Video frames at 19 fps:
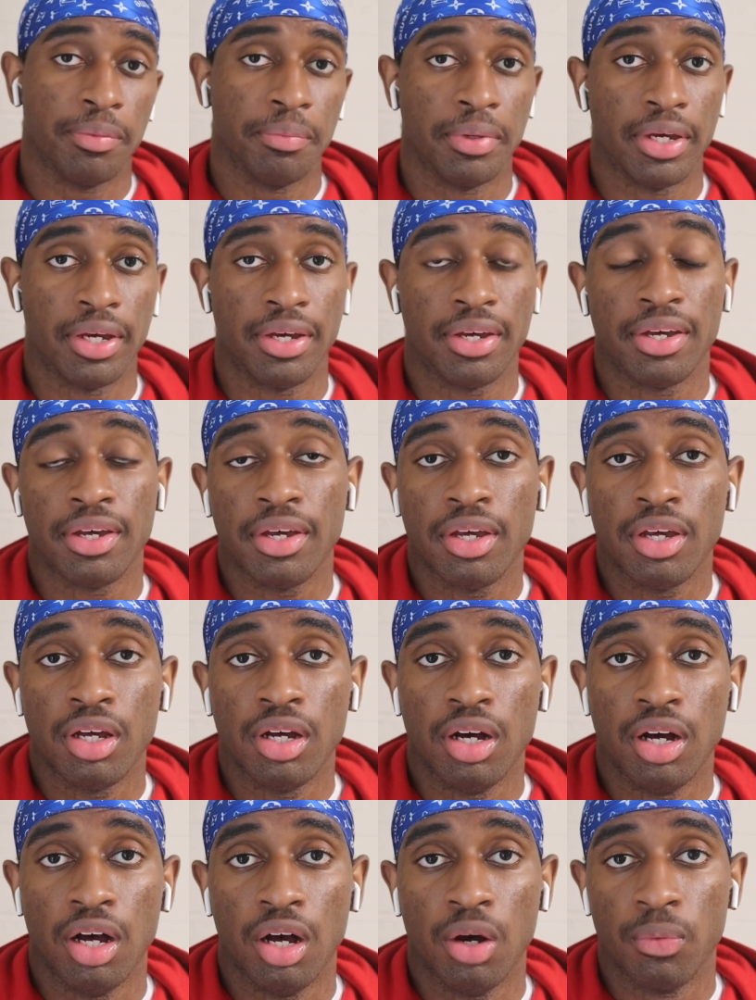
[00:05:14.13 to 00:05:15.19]
man,
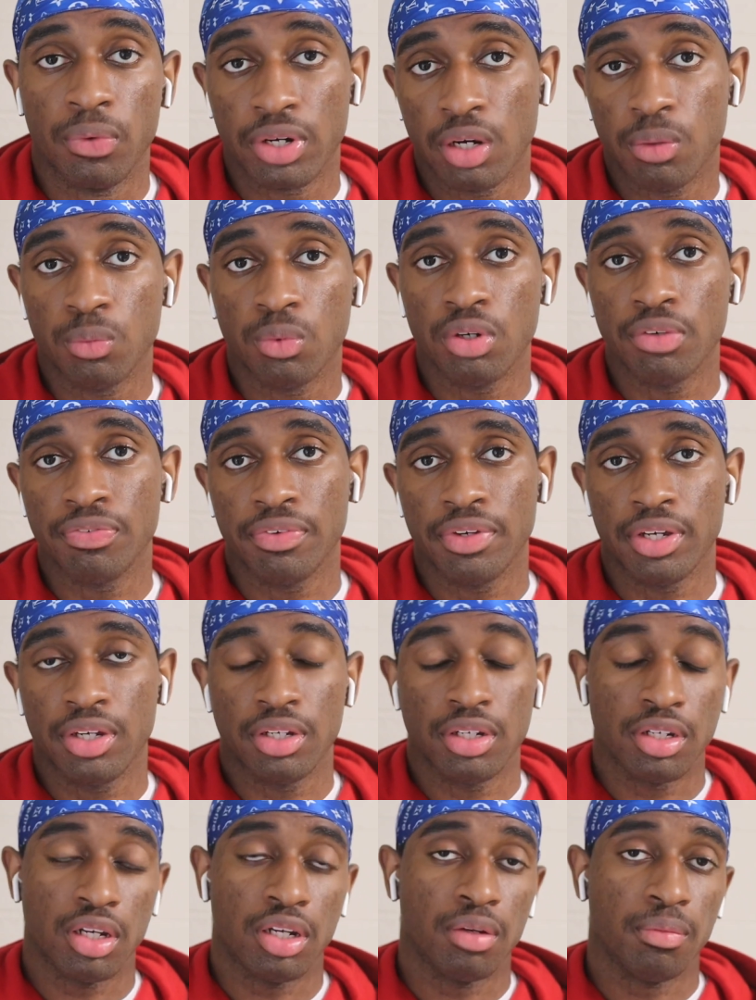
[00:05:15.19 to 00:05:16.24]
when I'm wolfing,
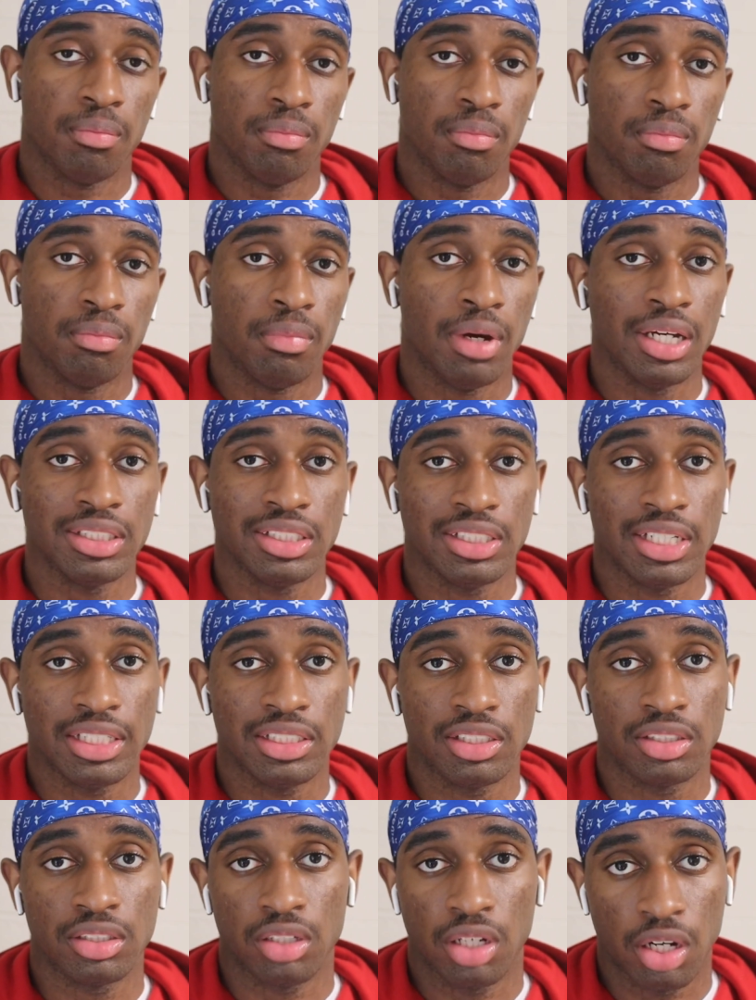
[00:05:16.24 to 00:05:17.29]
my
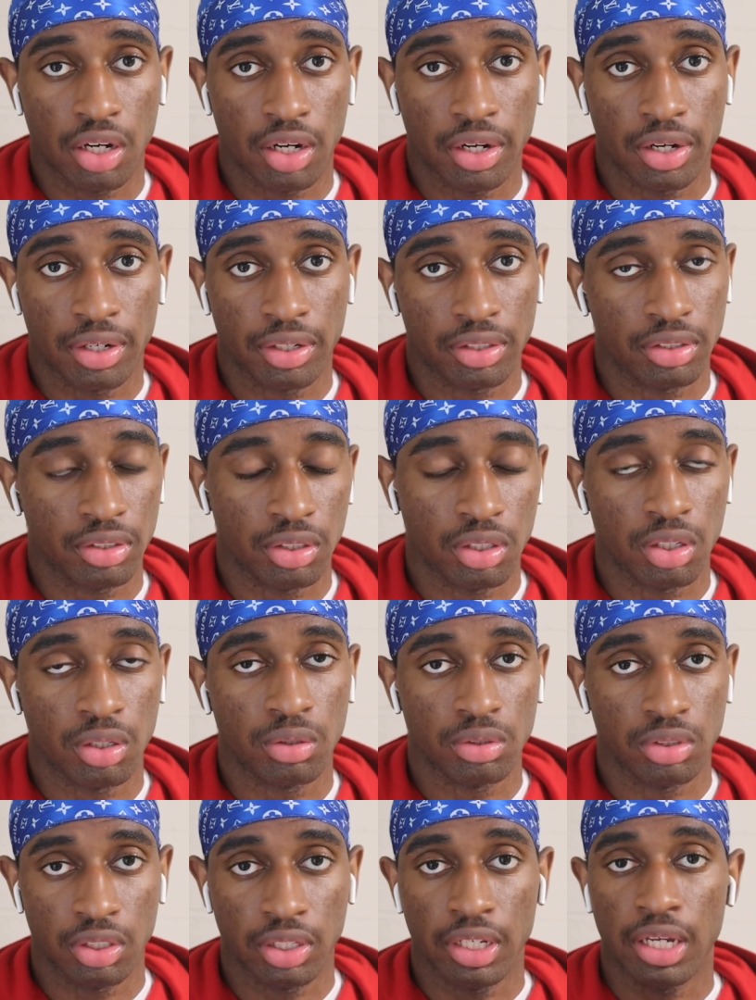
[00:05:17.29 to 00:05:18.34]
sessions are, you
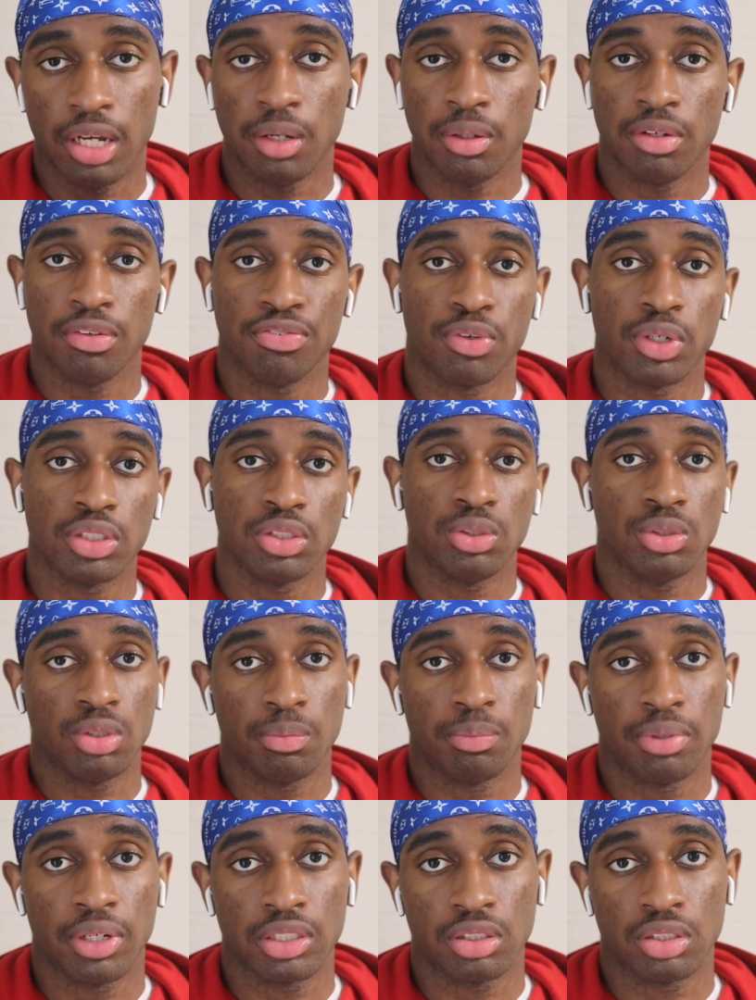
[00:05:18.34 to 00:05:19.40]
know, it forces you to
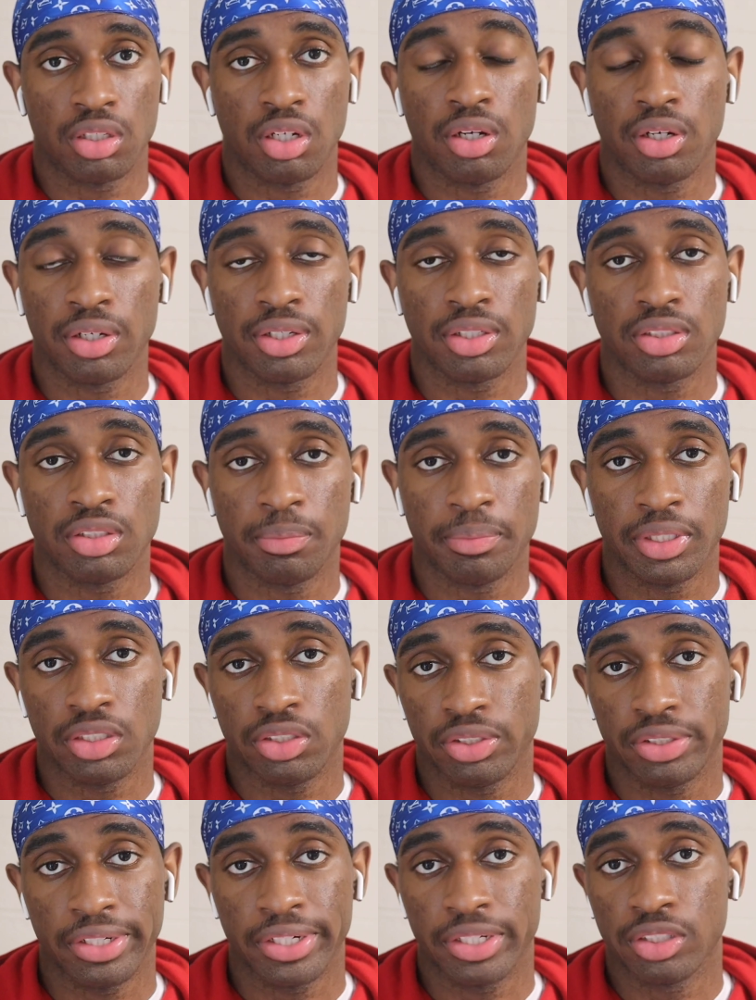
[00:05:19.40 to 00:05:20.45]
brush longer to make
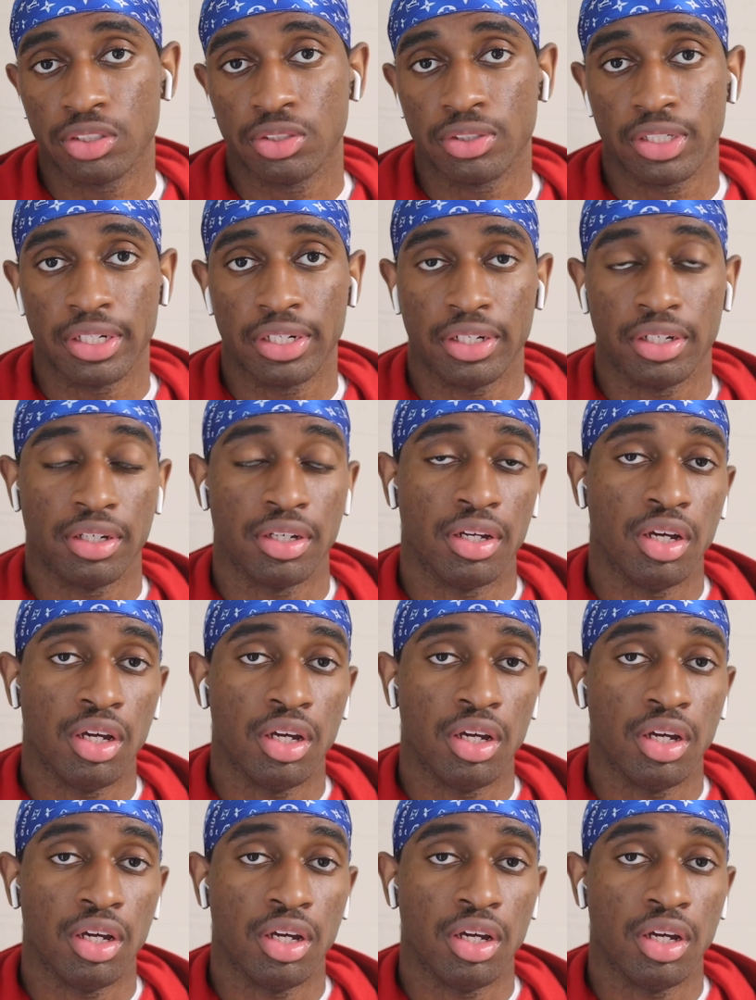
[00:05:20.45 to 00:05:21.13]
sure your hair is trained.